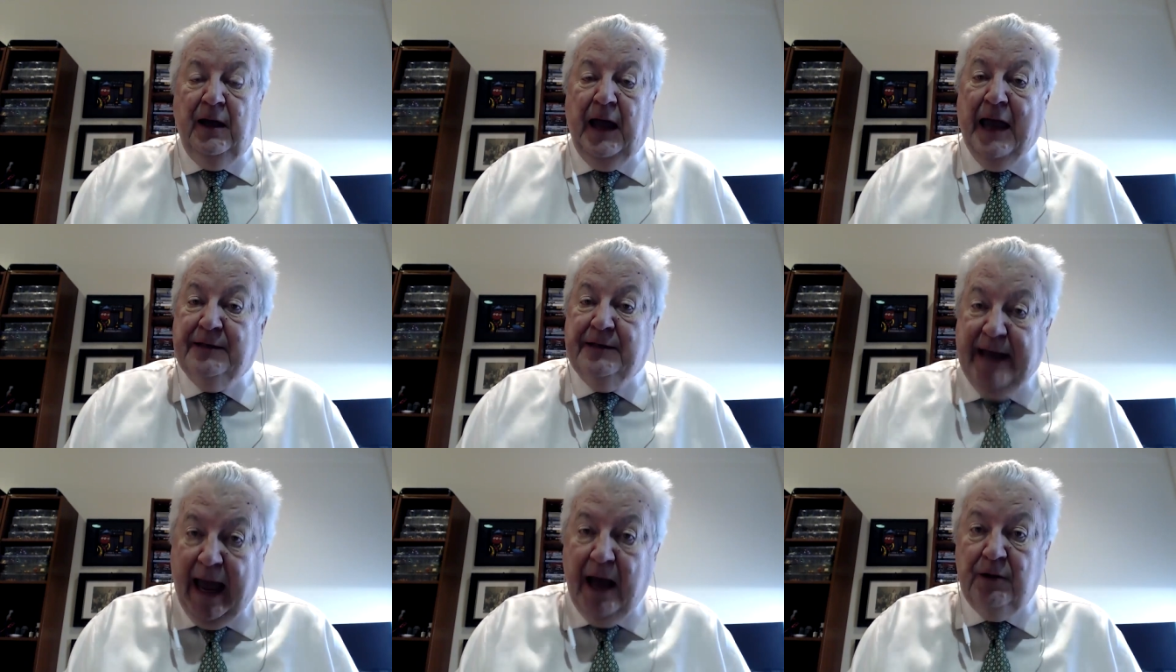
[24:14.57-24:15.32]
and
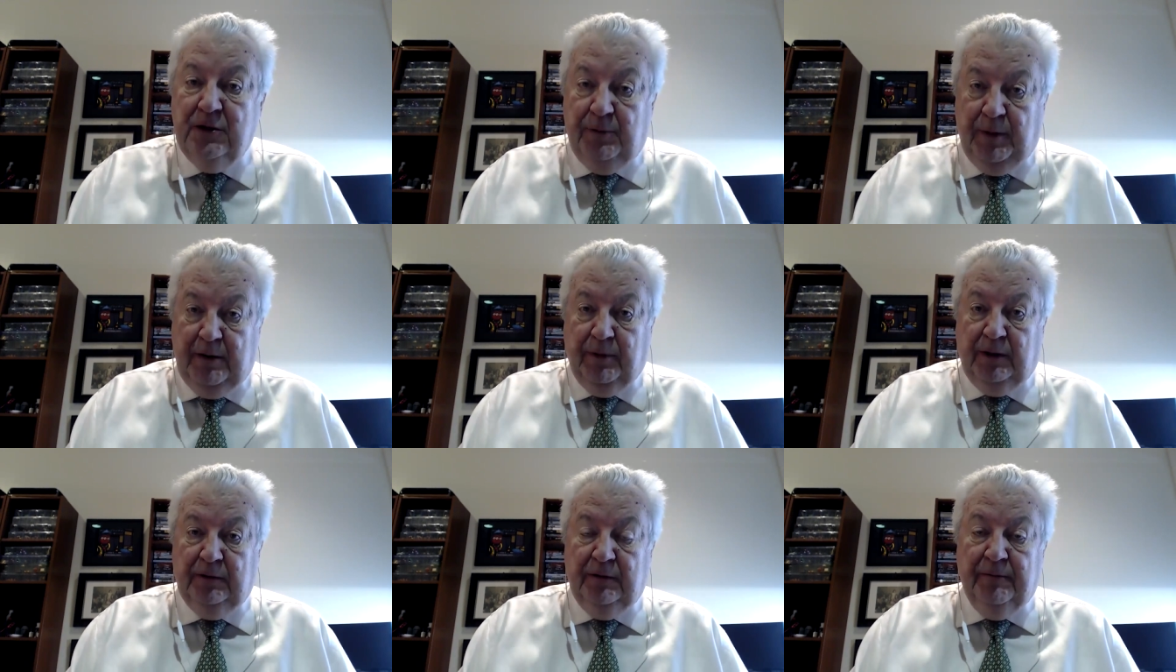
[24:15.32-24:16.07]

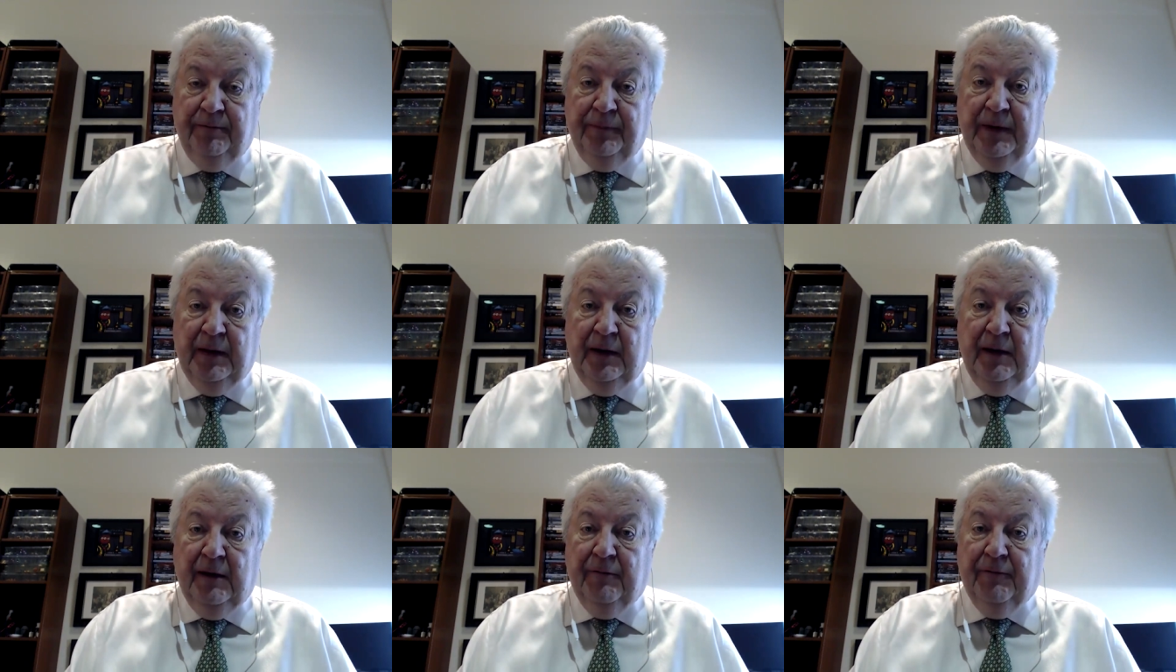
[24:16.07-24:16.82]
townspeople
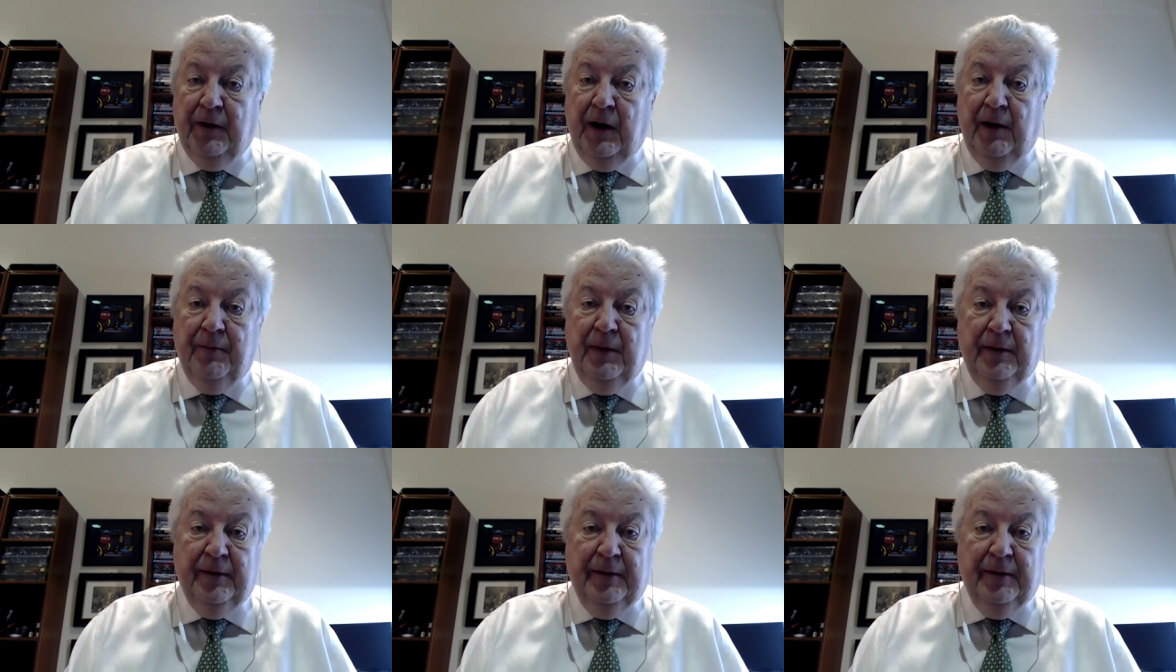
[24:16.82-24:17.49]
from